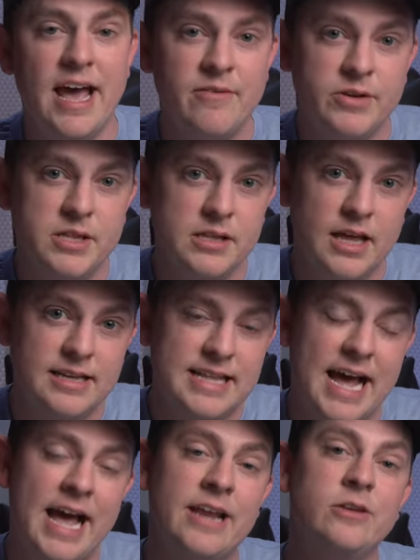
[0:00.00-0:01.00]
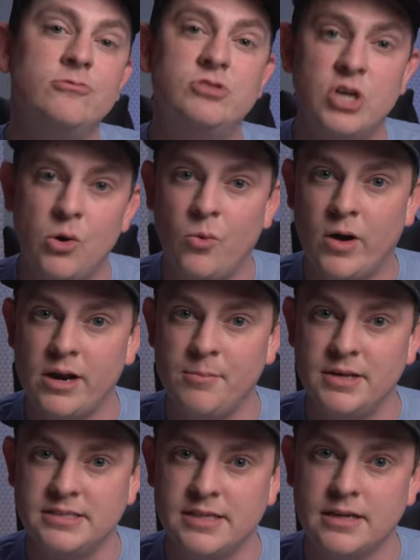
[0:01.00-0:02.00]
everything like that, and you don't want to
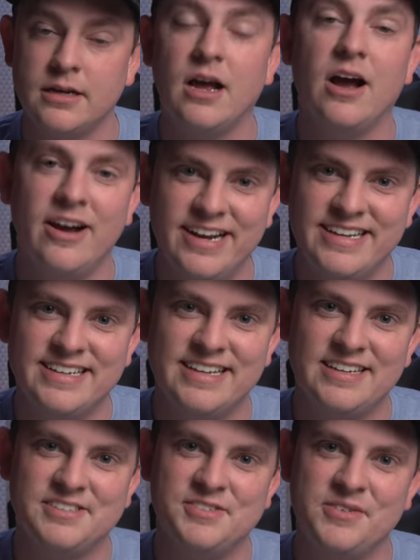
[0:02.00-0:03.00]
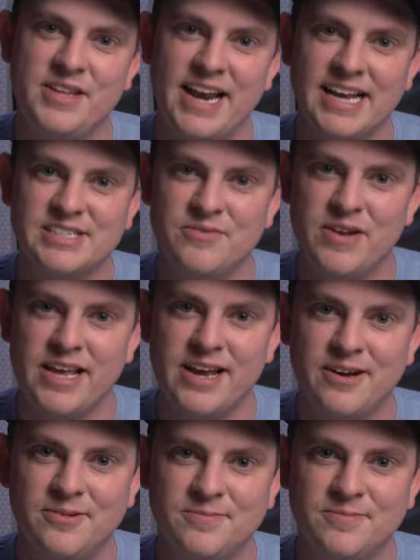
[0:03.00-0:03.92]
miss it. Alright, I'll see you in the next video.